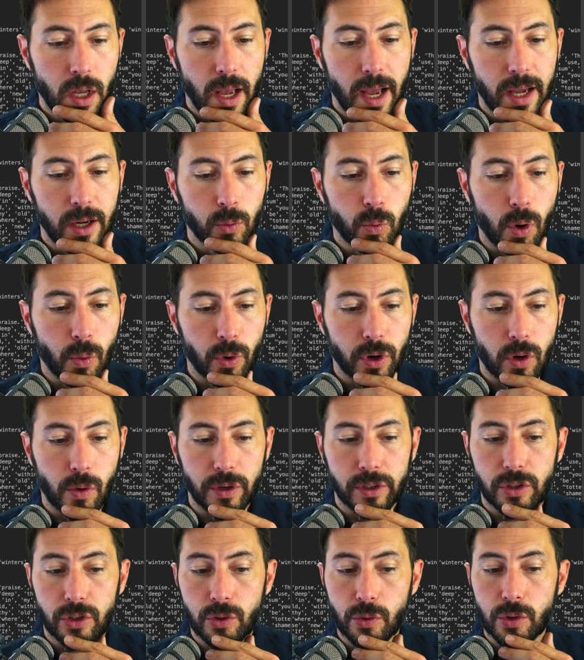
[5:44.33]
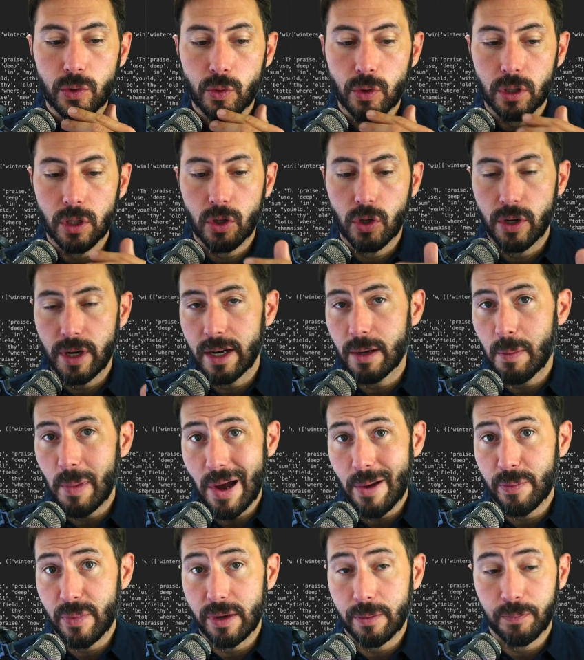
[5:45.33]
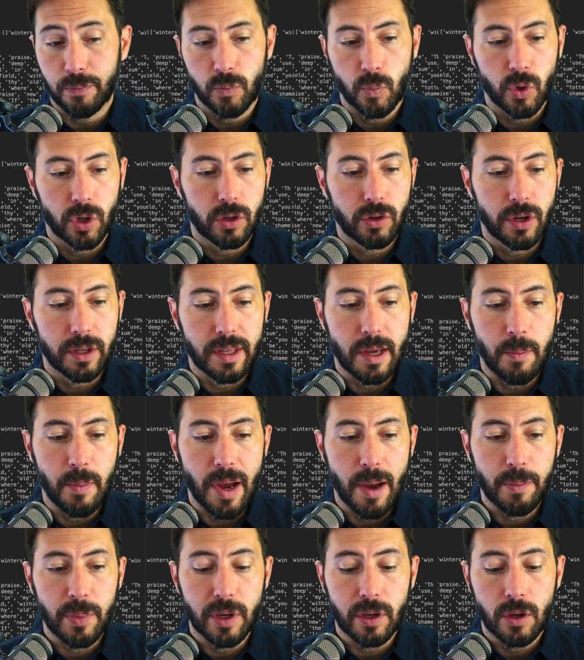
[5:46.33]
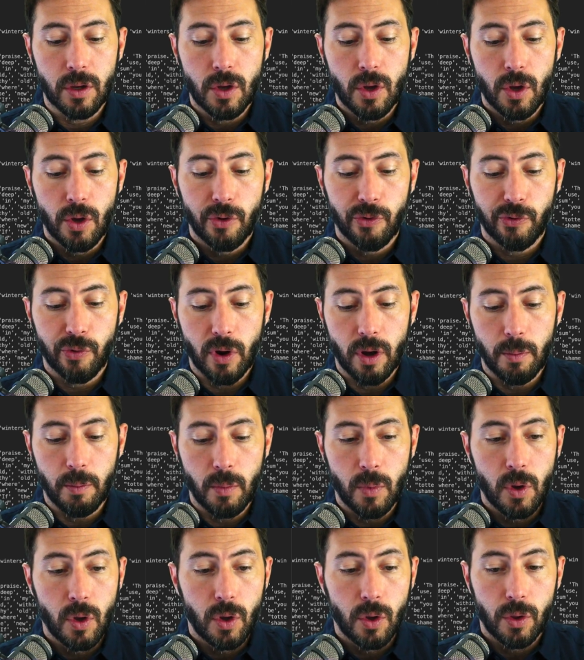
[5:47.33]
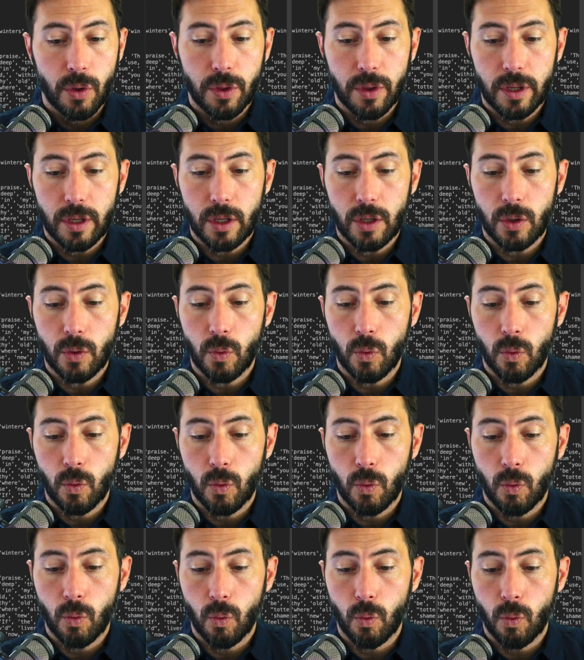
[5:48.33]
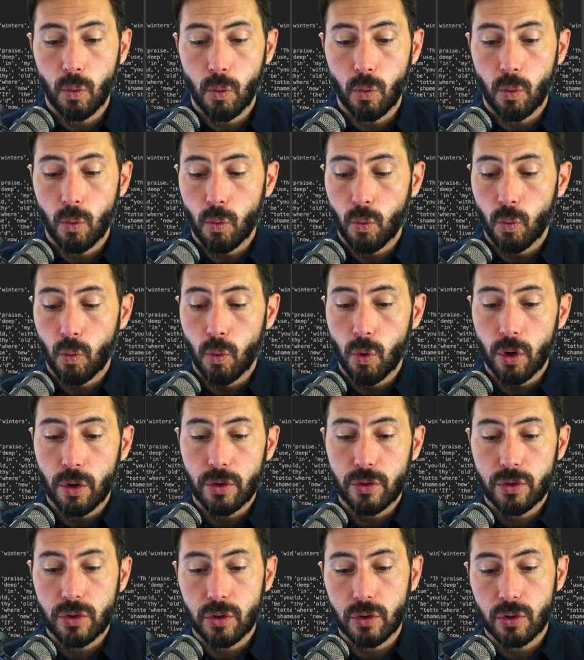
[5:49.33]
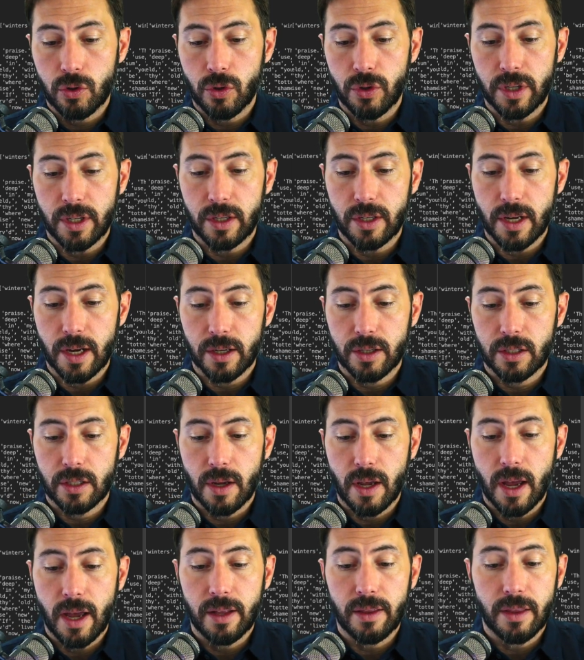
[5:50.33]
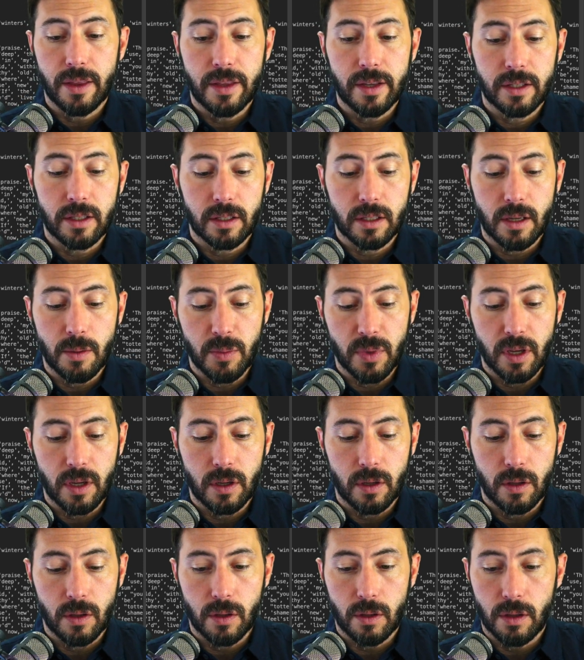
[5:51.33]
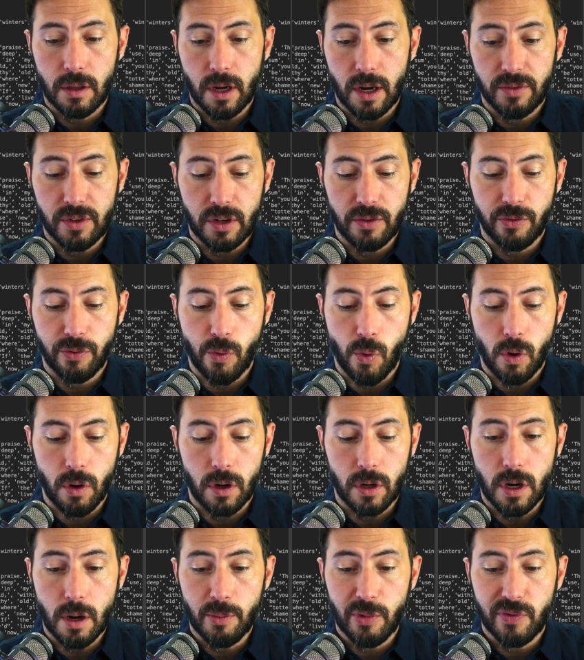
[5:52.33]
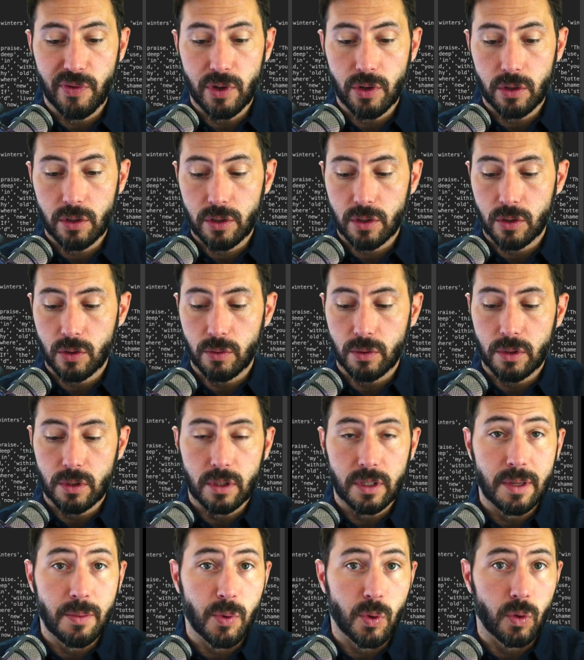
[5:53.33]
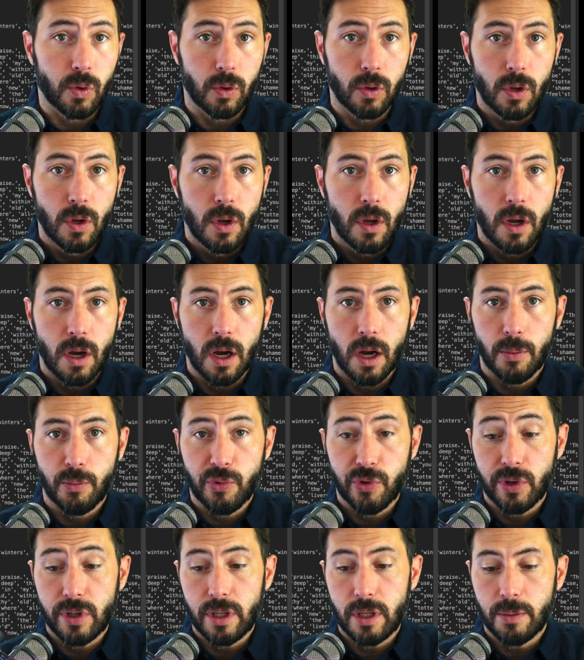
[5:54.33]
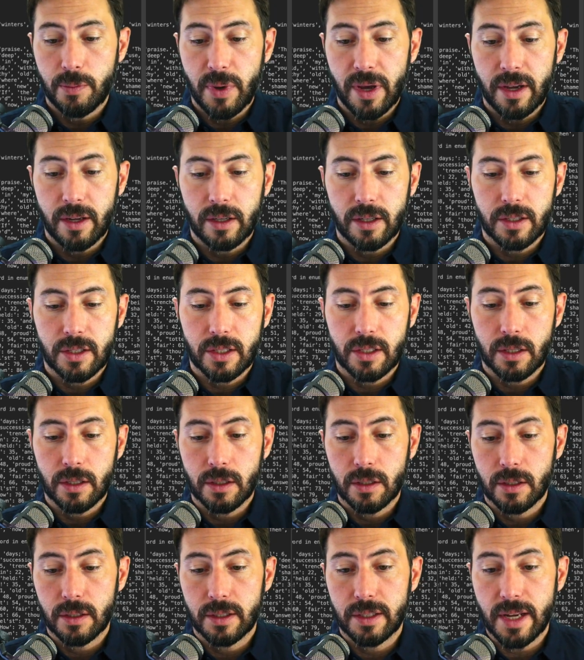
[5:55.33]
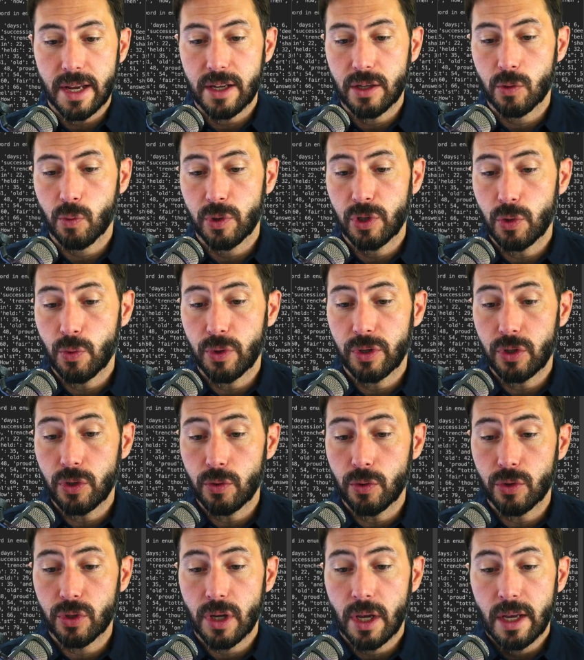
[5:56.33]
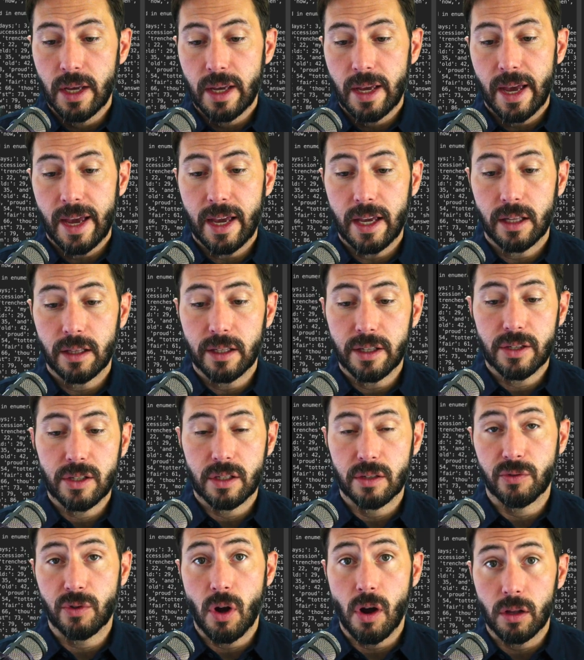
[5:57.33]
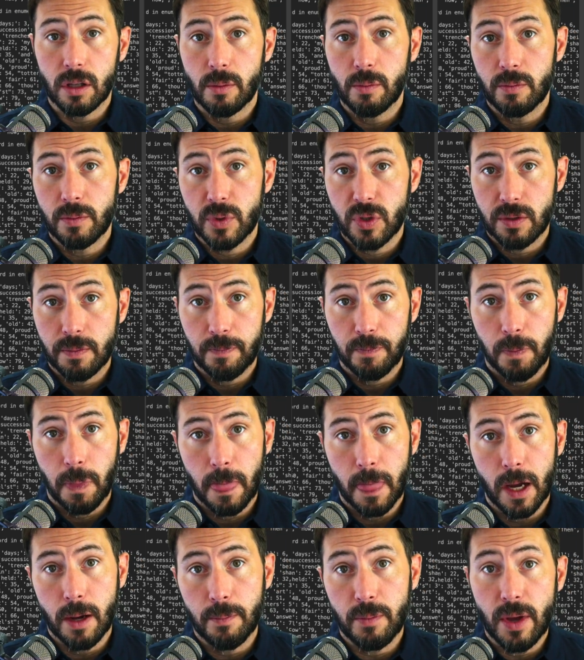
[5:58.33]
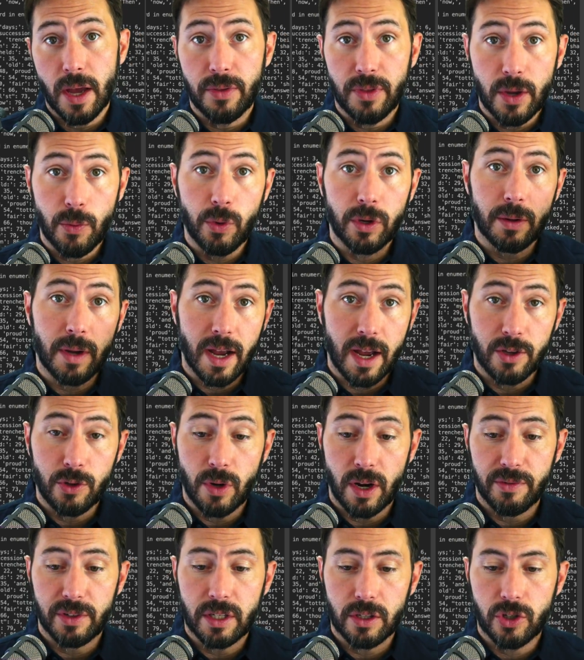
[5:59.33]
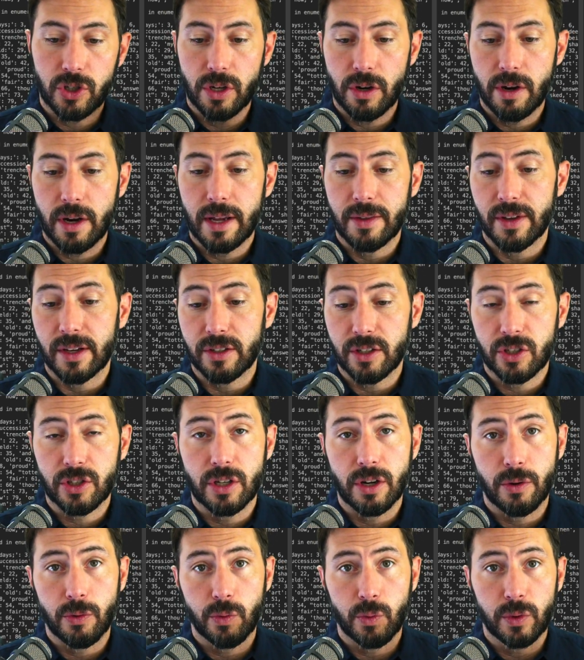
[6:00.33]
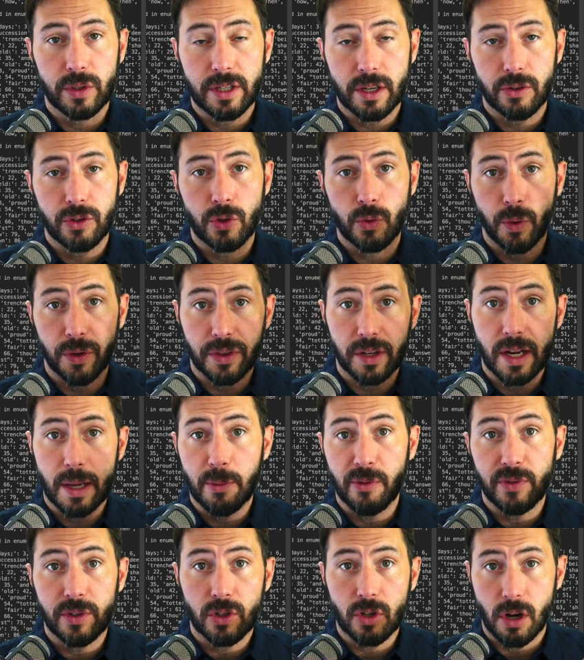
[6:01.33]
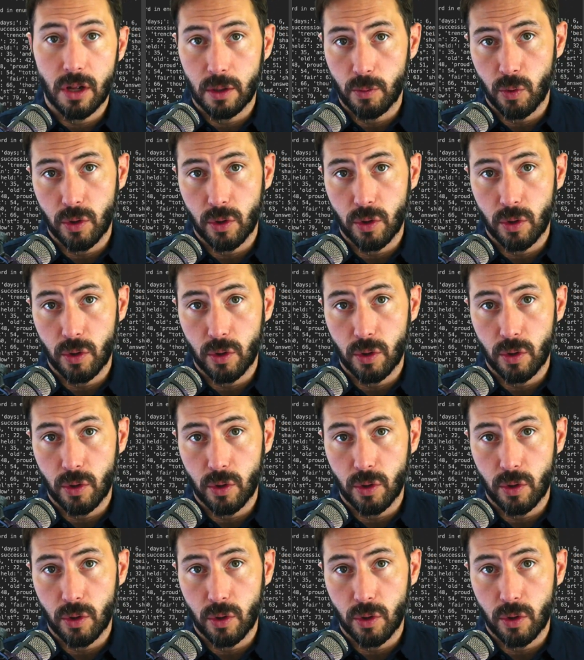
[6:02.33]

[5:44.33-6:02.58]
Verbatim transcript: And what we're going to do is we're going to create a mapping. We're going to create that mapping from the words to the index. And this is something that I've done for a number of years. This was typical uh, pre Pandas days when you would use a list of columns. Um, and they would ha- you'd have a dictionary, and that dictionary would tell you what the name of each column